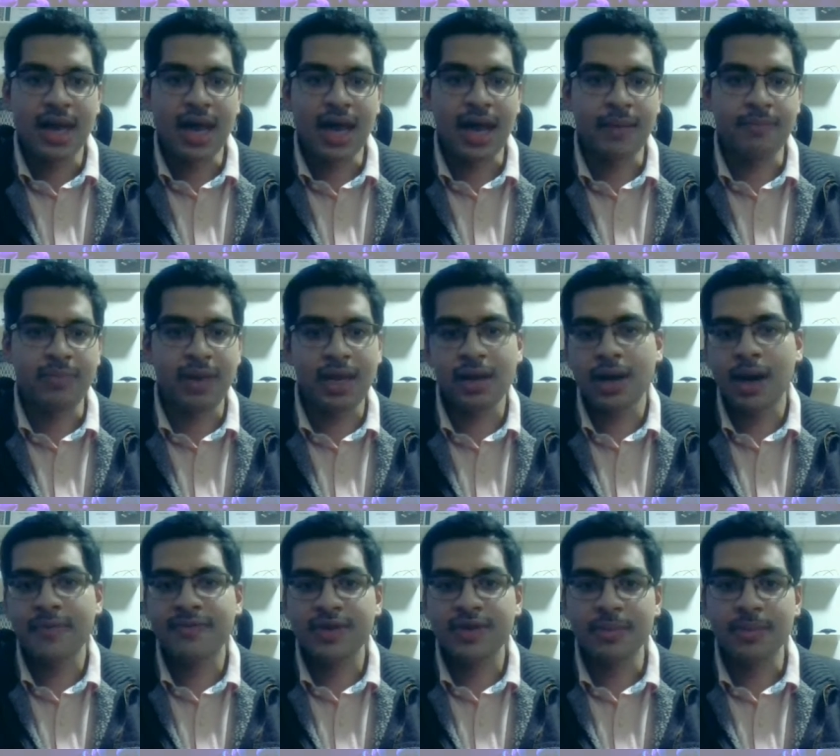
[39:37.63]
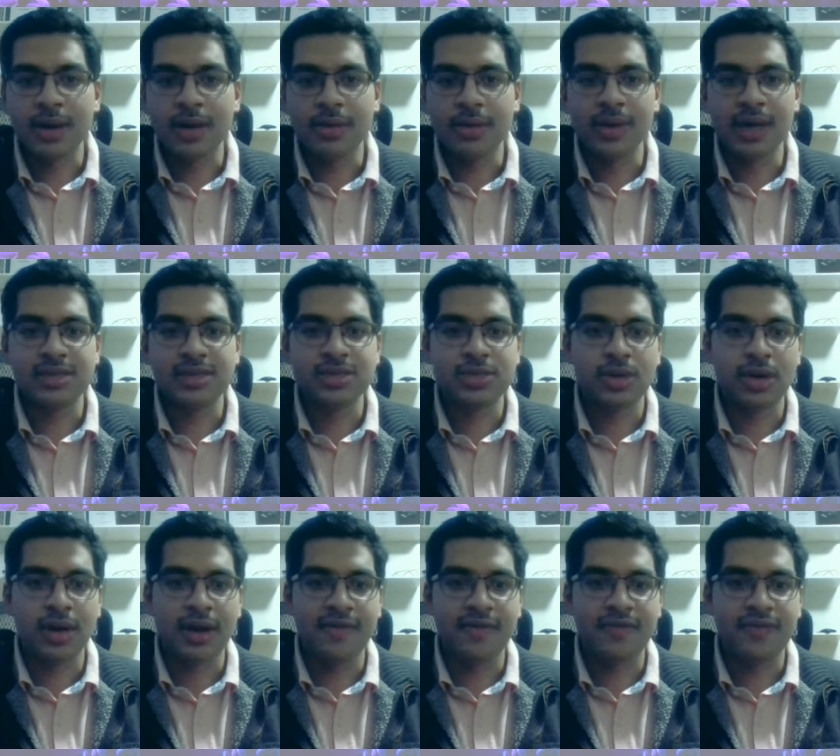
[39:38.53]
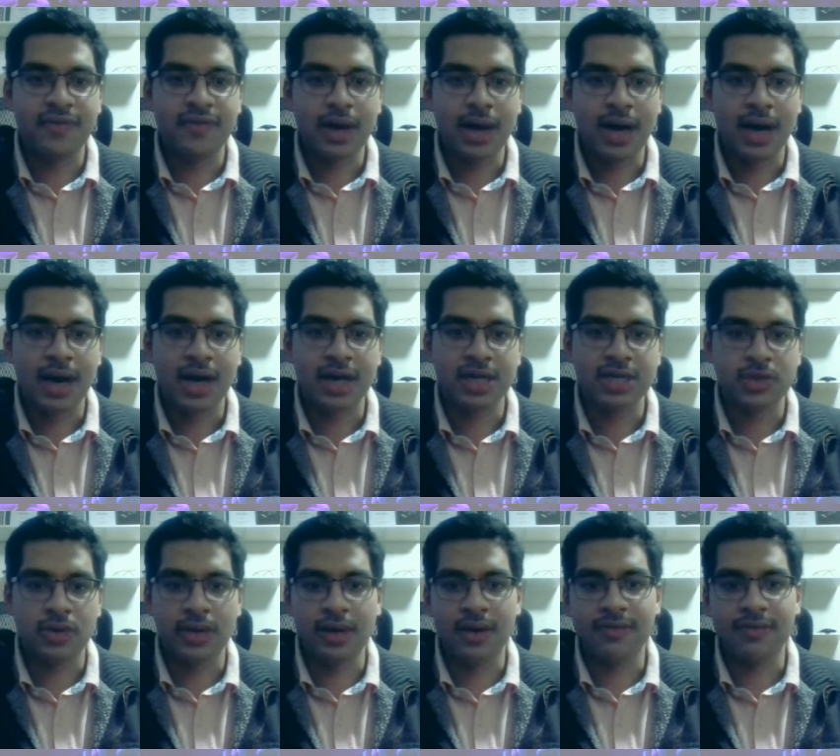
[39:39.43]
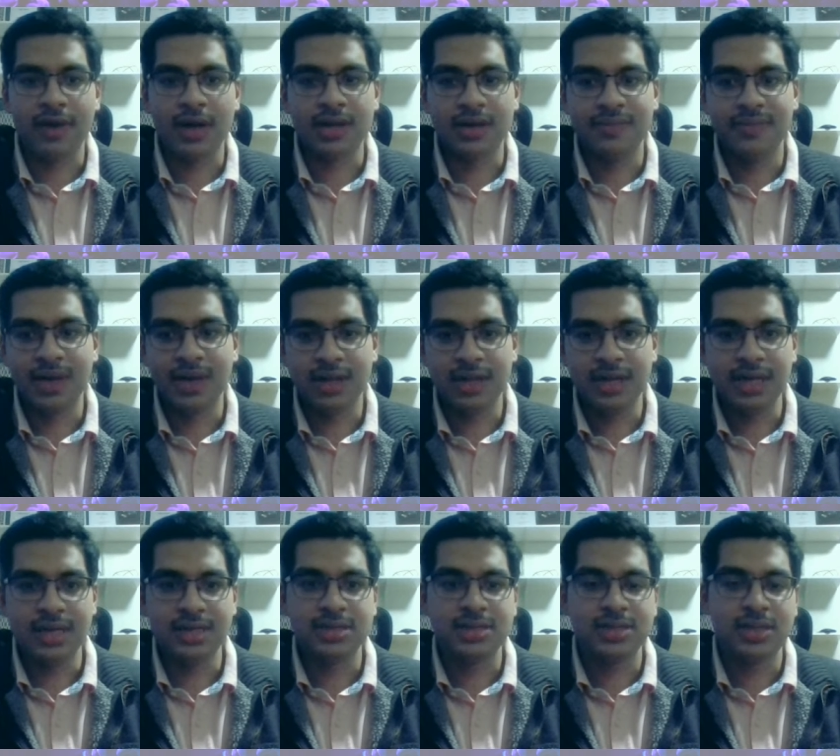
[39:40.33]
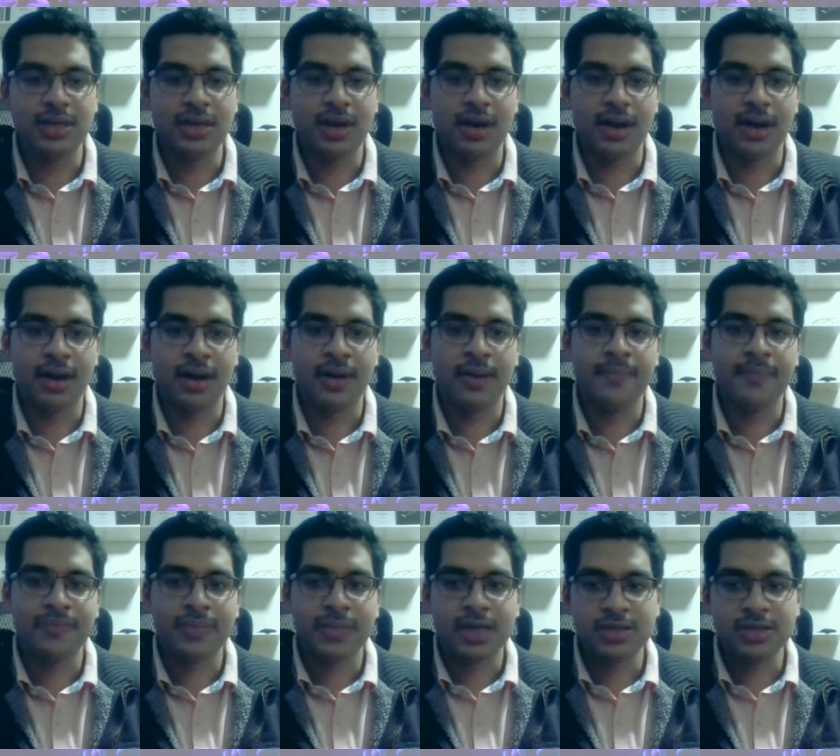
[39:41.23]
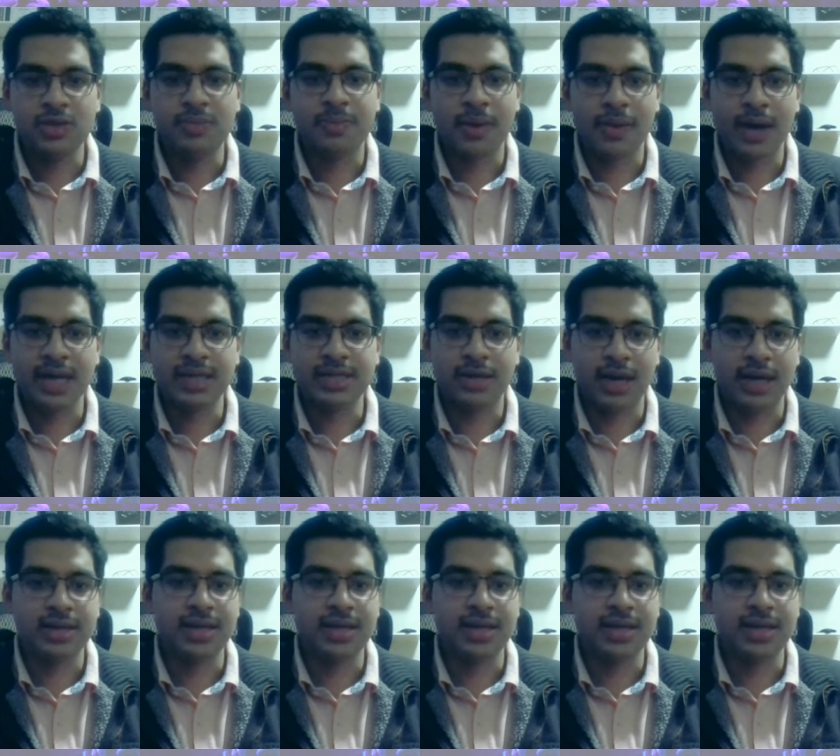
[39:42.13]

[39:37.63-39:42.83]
and being comfortable with sort of showing your vulnerabilities to your supervisor.